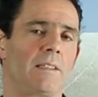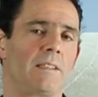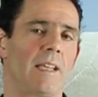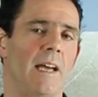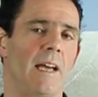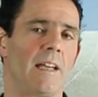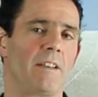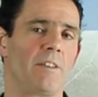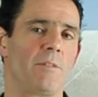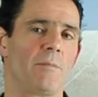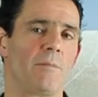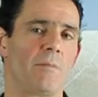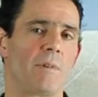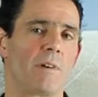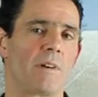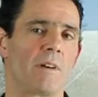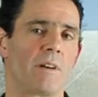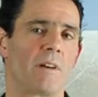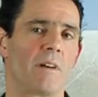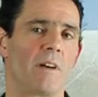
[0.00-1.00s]
That
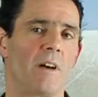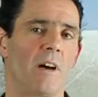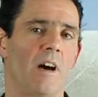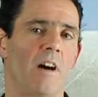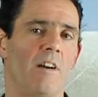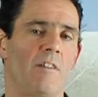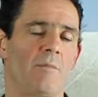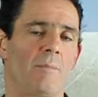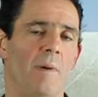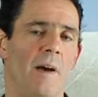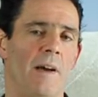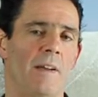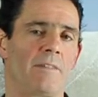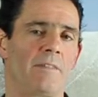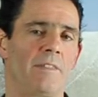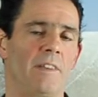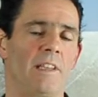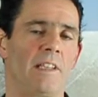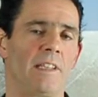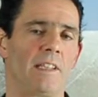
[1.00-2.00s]
number of bad
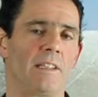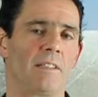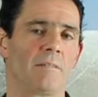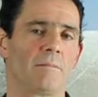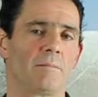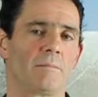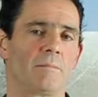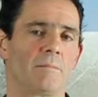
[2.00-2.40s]
feeling.